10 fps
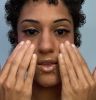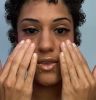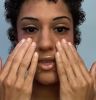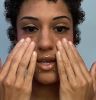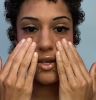
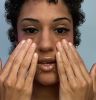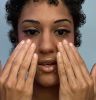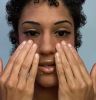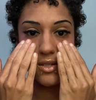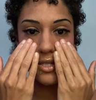
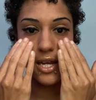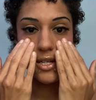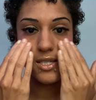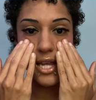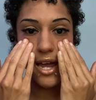the
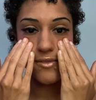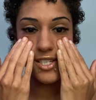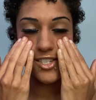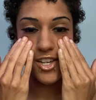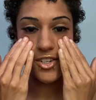sinus
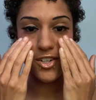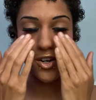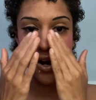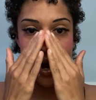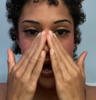cavities under
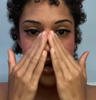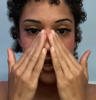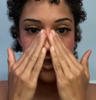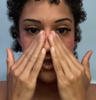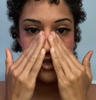your
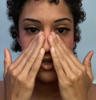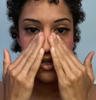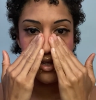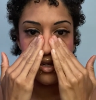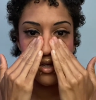eyes
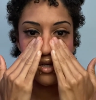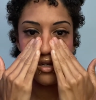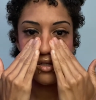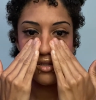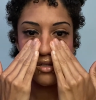
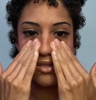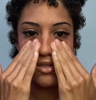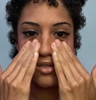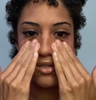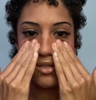and you
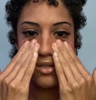just,